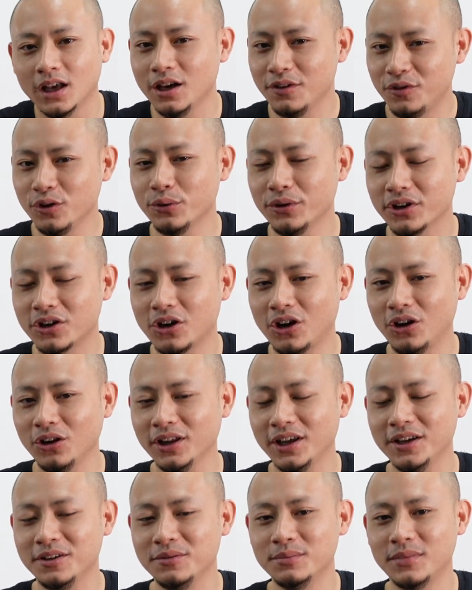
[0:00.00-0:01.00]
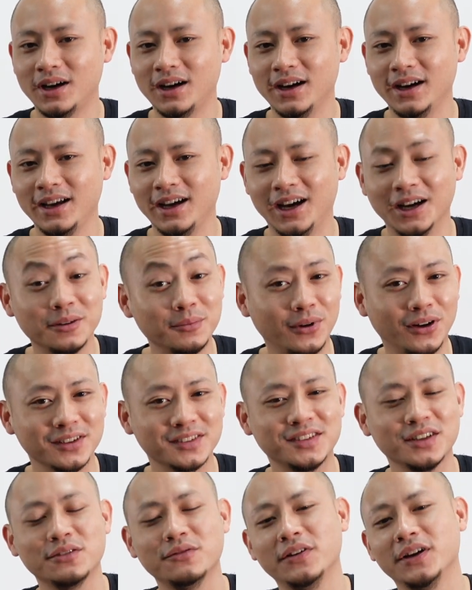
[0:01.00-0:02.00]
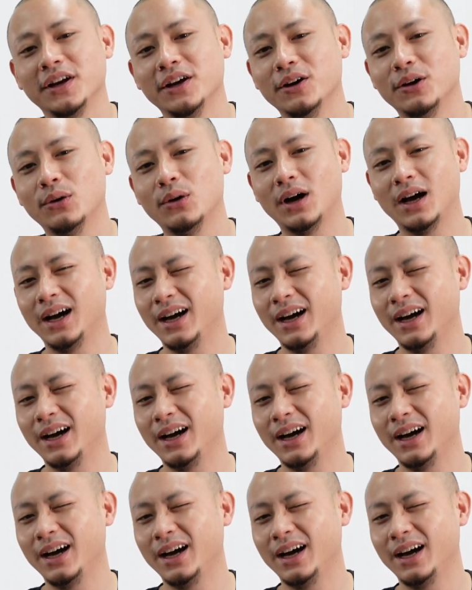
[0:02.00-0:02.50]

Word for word: If you recall in my unboxing video,